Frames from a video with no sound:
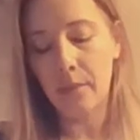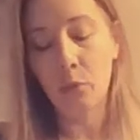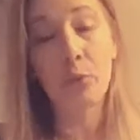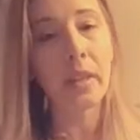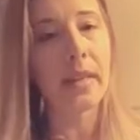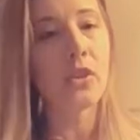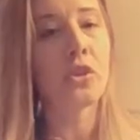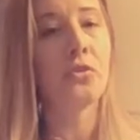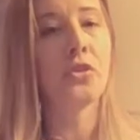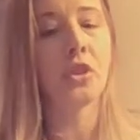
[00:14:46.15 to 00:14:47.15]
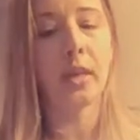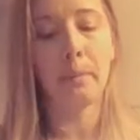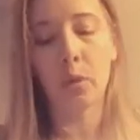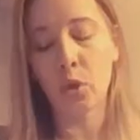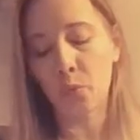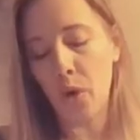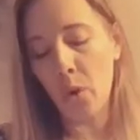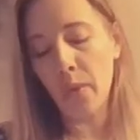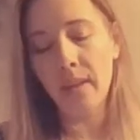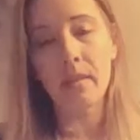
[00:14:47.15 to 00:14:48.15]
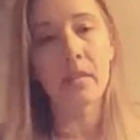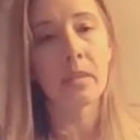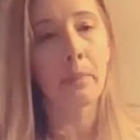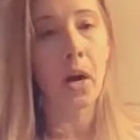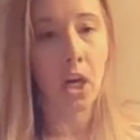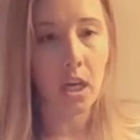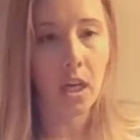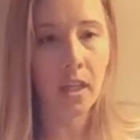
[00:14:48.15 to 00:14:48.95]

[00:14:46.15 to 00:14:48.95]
relationship, growing the spark.